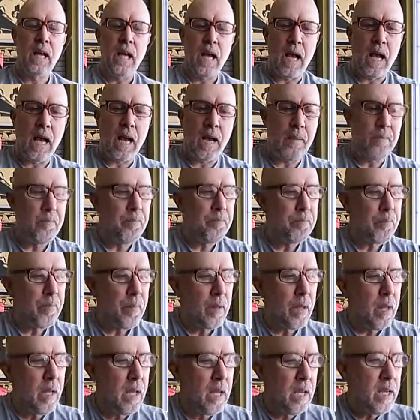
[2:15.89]

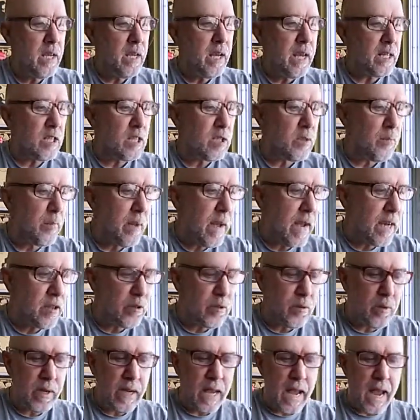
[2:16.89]
You get some
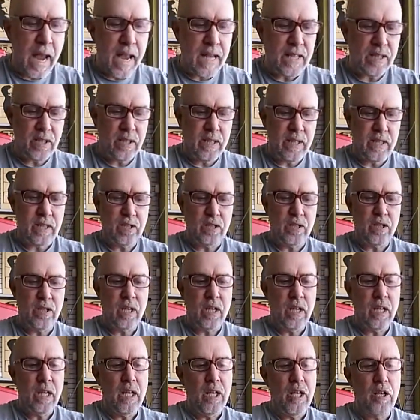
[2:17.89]
extra gaskets.